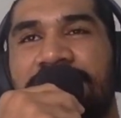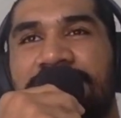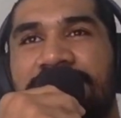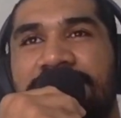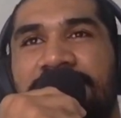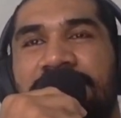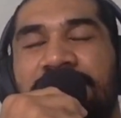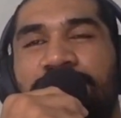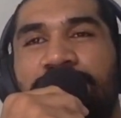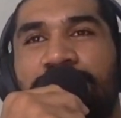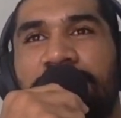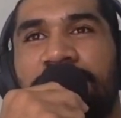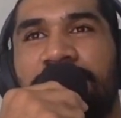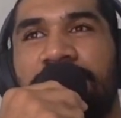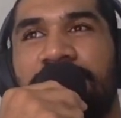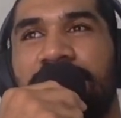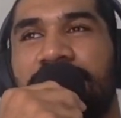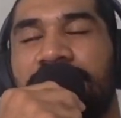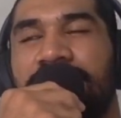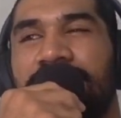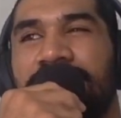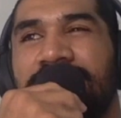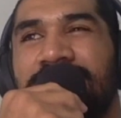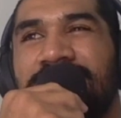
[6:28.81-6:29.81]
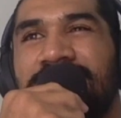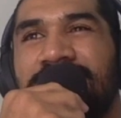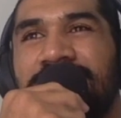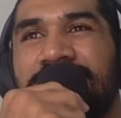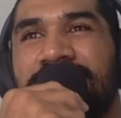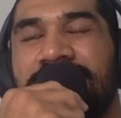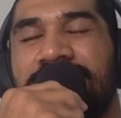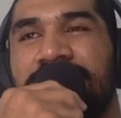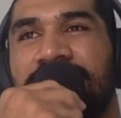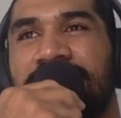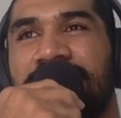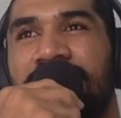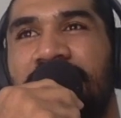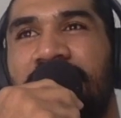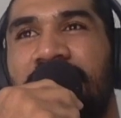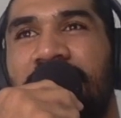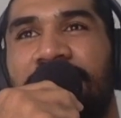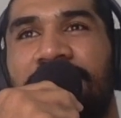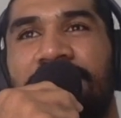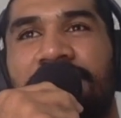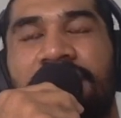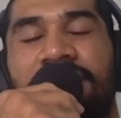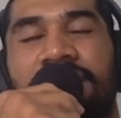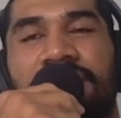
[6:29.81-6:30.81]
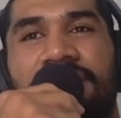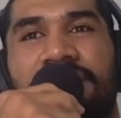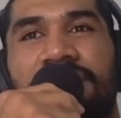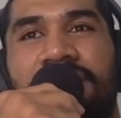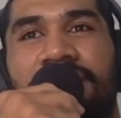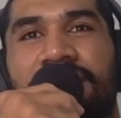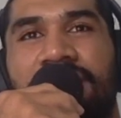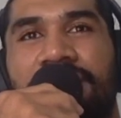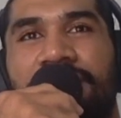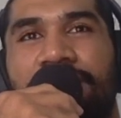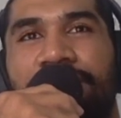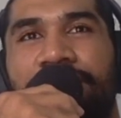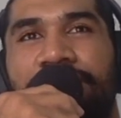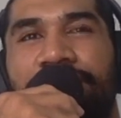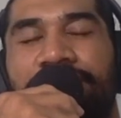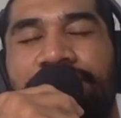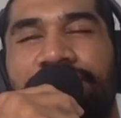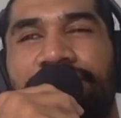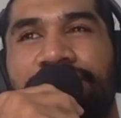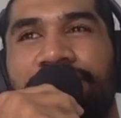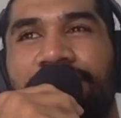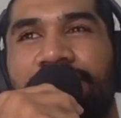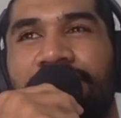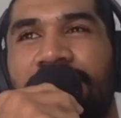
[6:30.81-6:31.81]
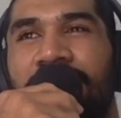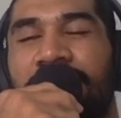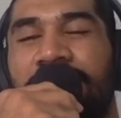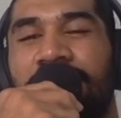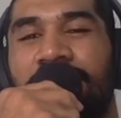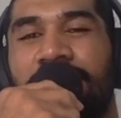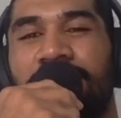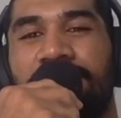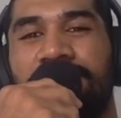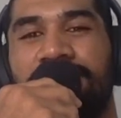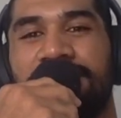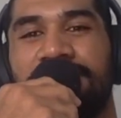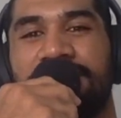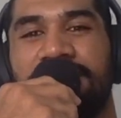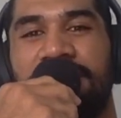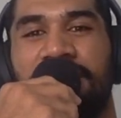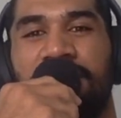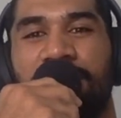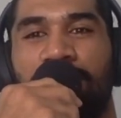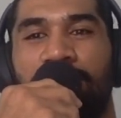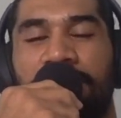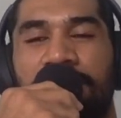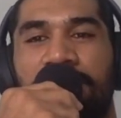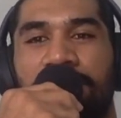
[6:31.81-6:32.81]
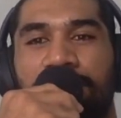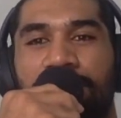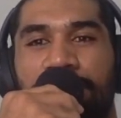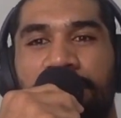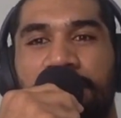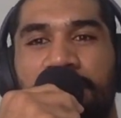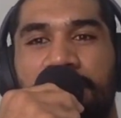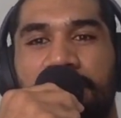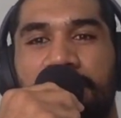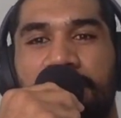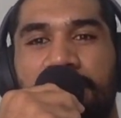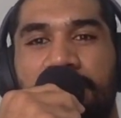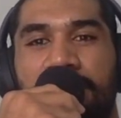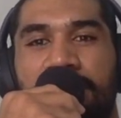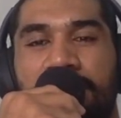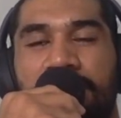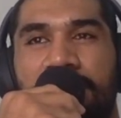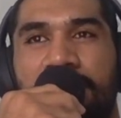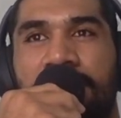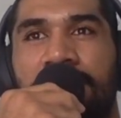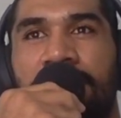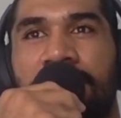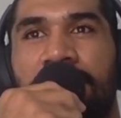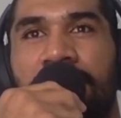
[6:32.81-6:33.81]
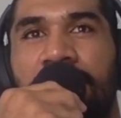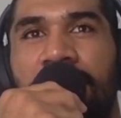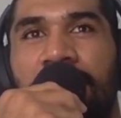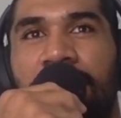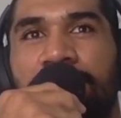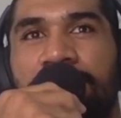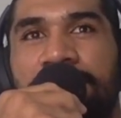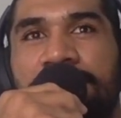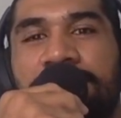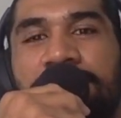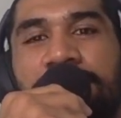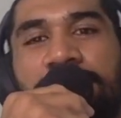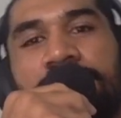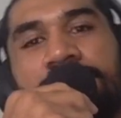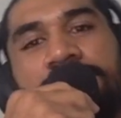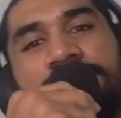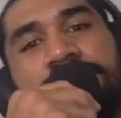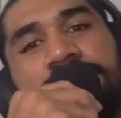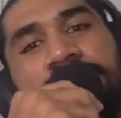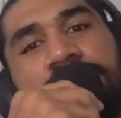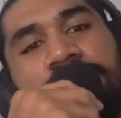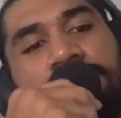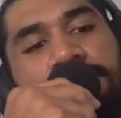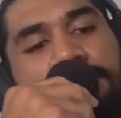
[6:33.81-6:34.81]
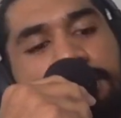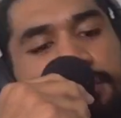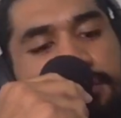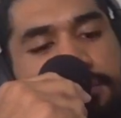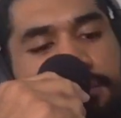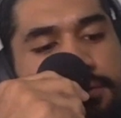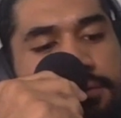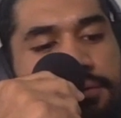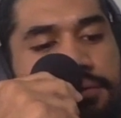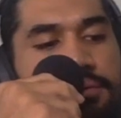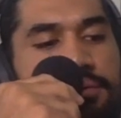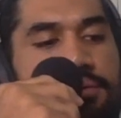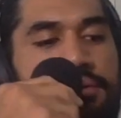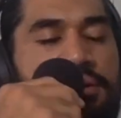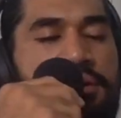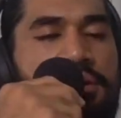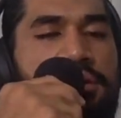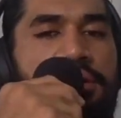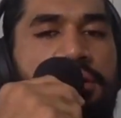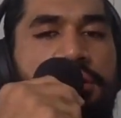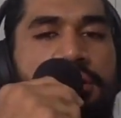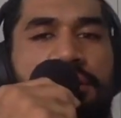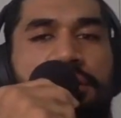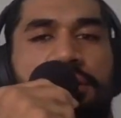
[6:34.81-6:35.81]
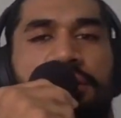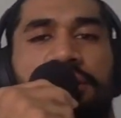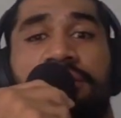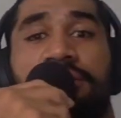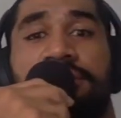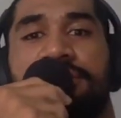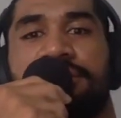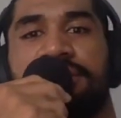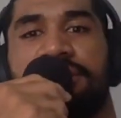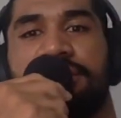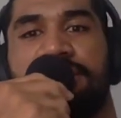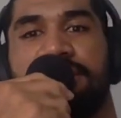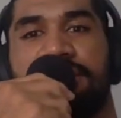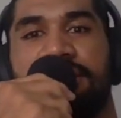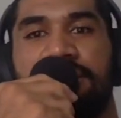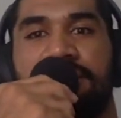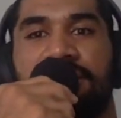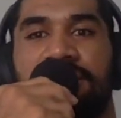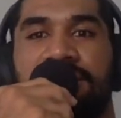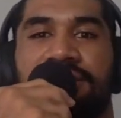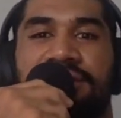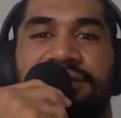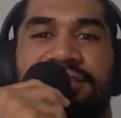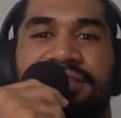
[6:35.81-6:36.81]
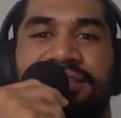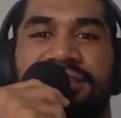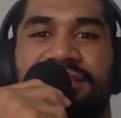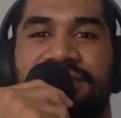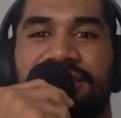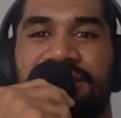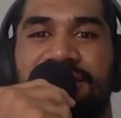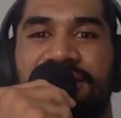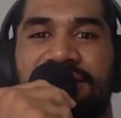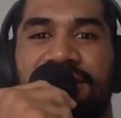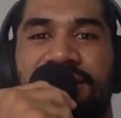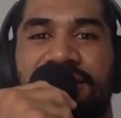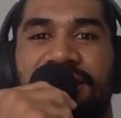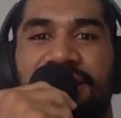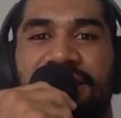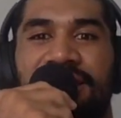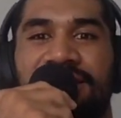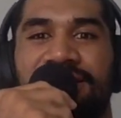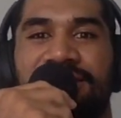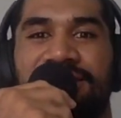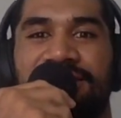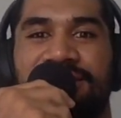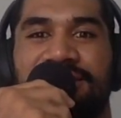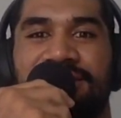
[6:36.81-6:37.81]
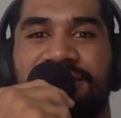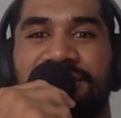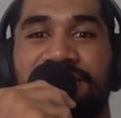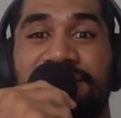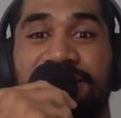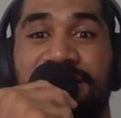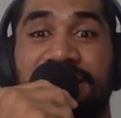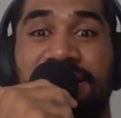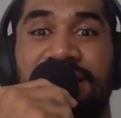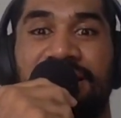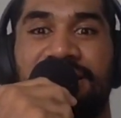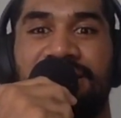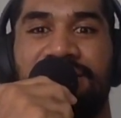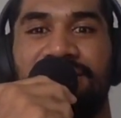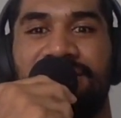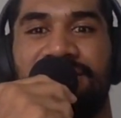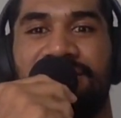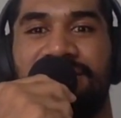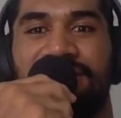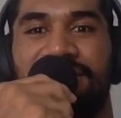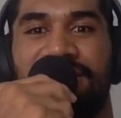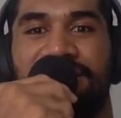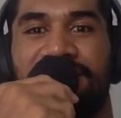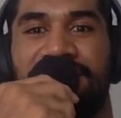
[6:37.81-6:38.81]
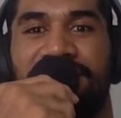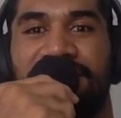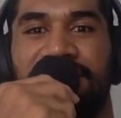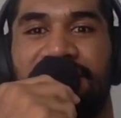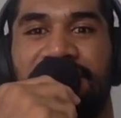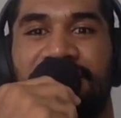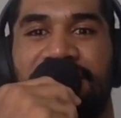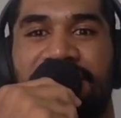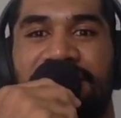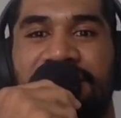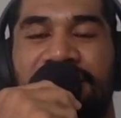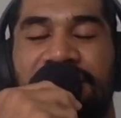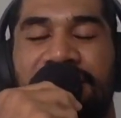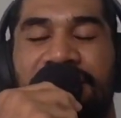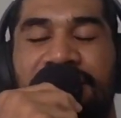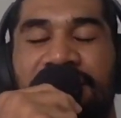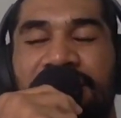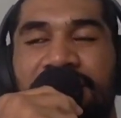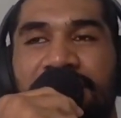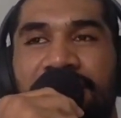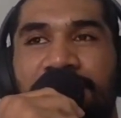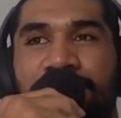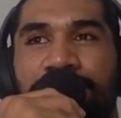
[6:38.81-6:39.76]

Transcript: Is it getting better? I don't know if it's getting better, but I've been talking to Seti at the Canes, because he had he had